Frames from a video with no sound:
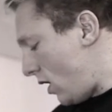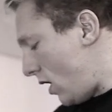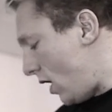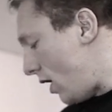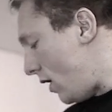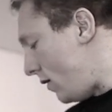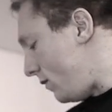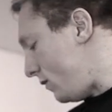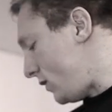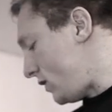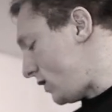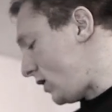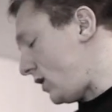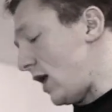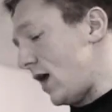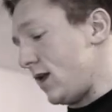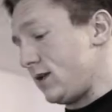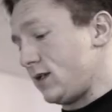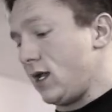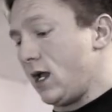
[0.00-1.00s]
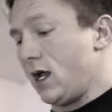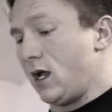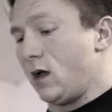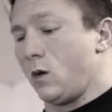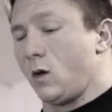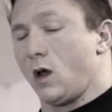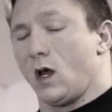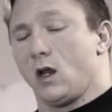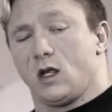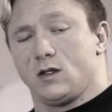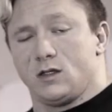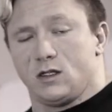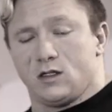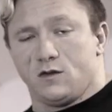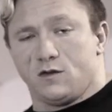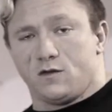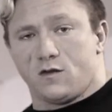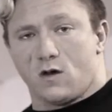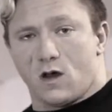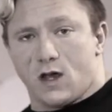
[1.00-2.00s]
Um, so that's how I like to
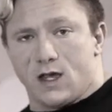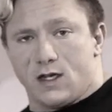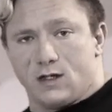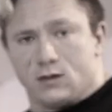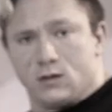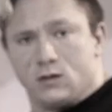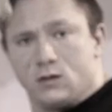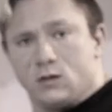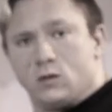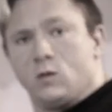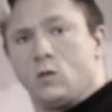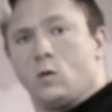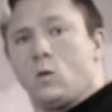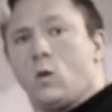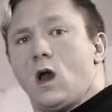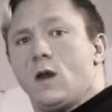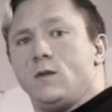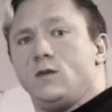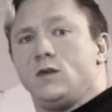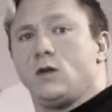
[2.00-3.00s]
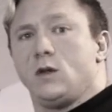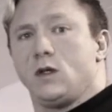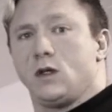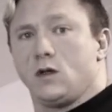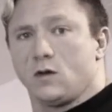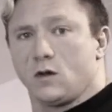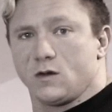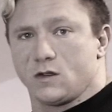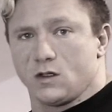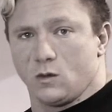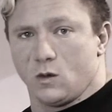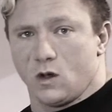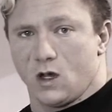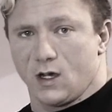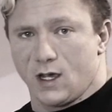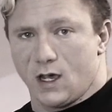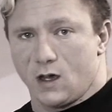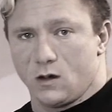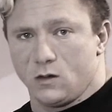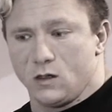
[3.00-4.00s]
divide what I'm doing across the
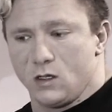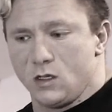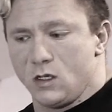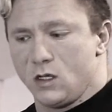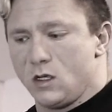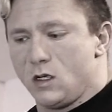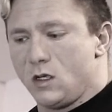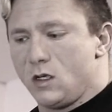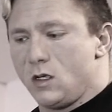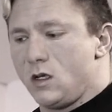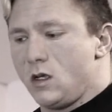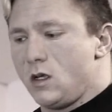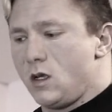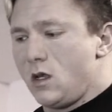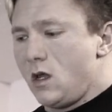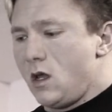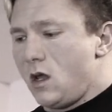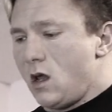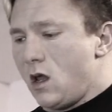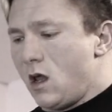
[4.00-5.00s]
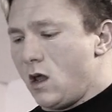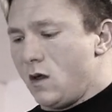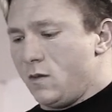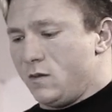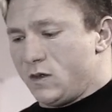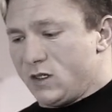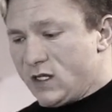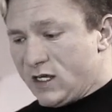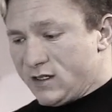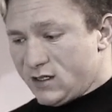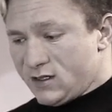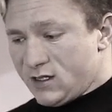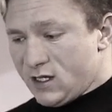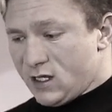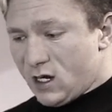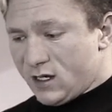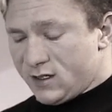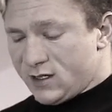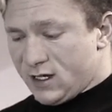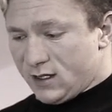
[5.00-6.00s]
workout. Um, so as I
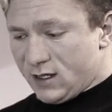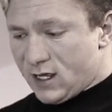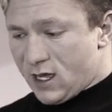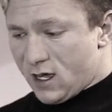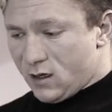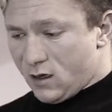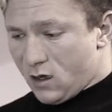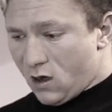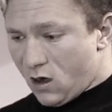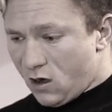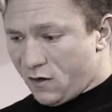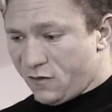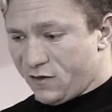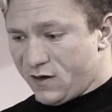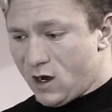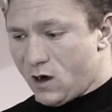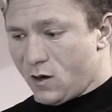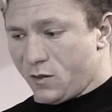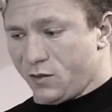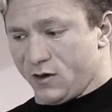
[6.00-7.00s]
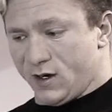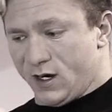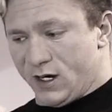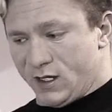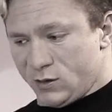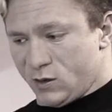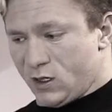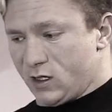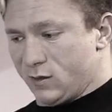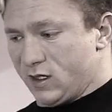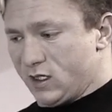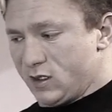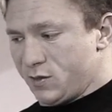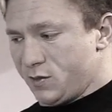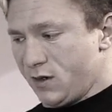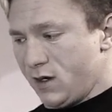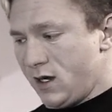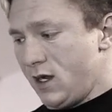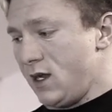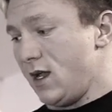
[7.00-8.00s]
said, I take that half an hour pre, 20 minutes
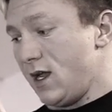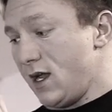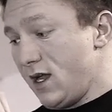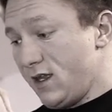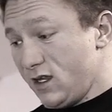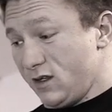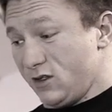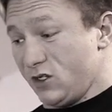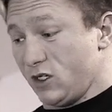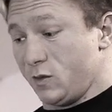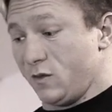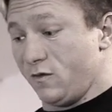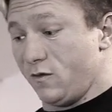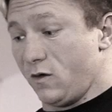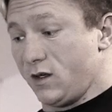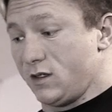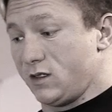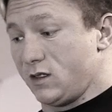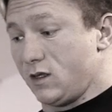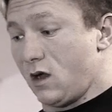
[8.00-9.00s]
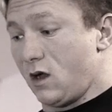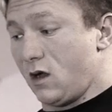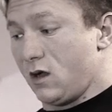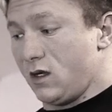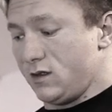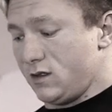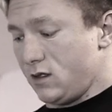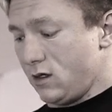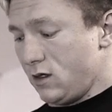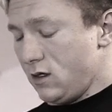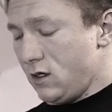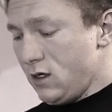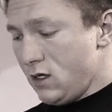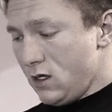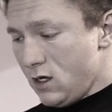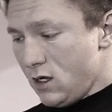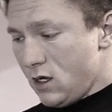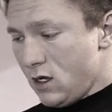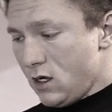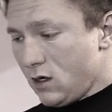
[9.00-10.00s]
pre, and then just before I start is the
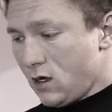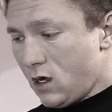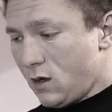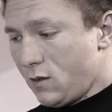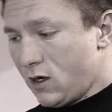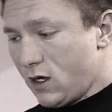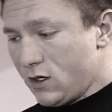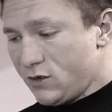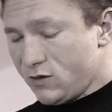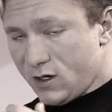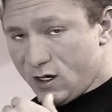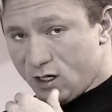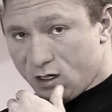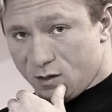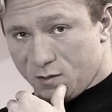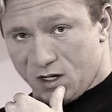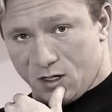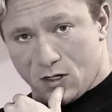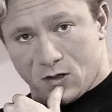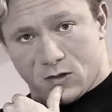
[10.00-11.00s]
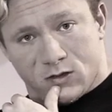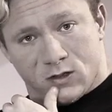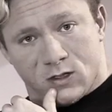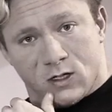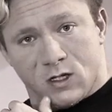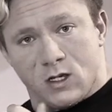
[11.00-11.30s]
carbohydrate and aminos.